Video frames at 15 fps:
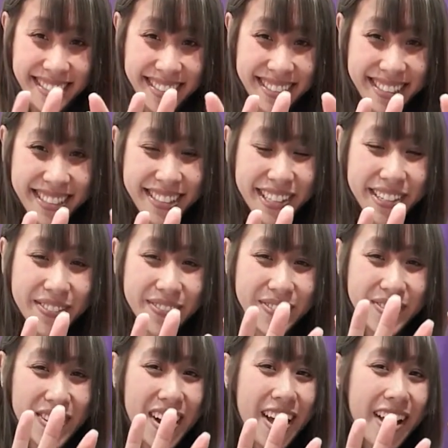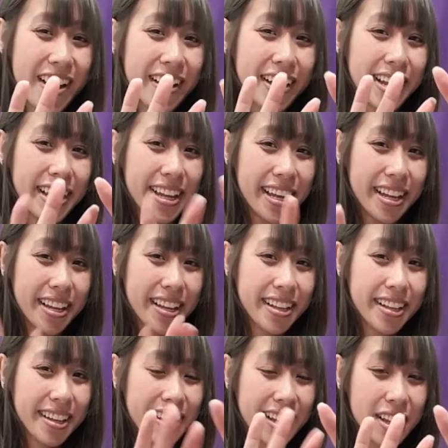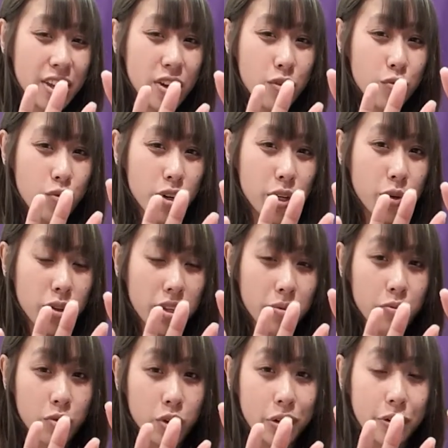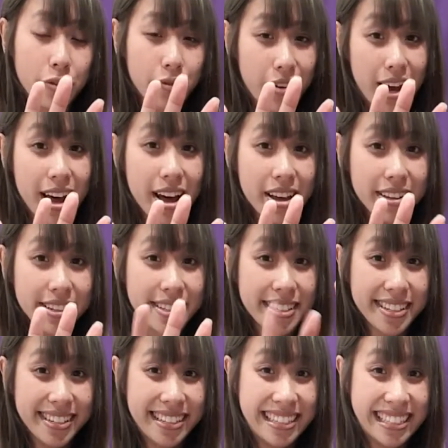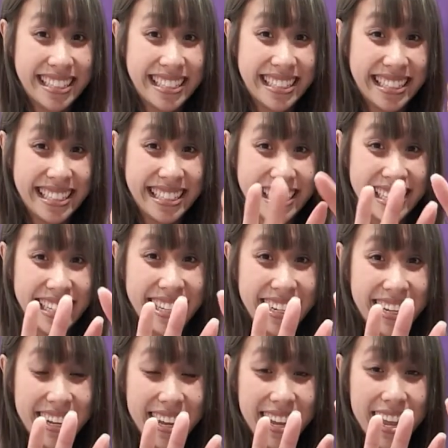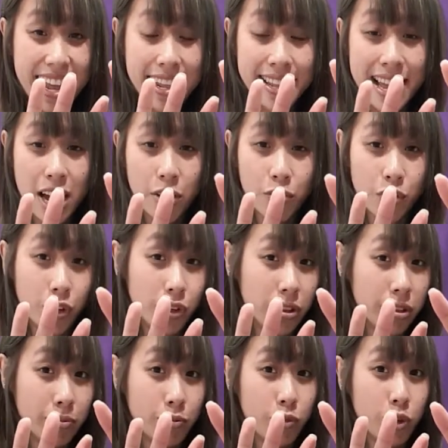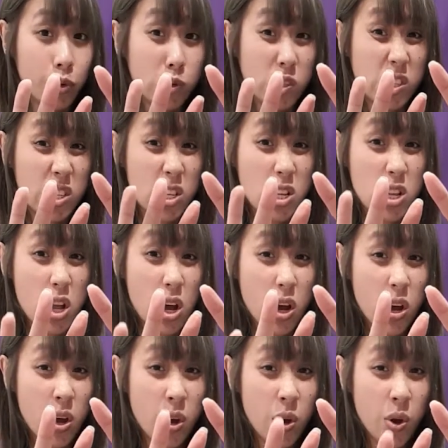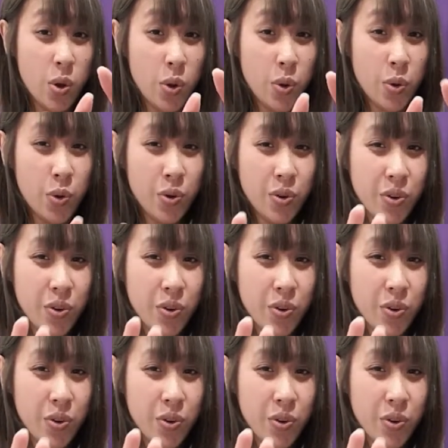Good work! Can you wriggle them real fast? And now wriggle them real slow.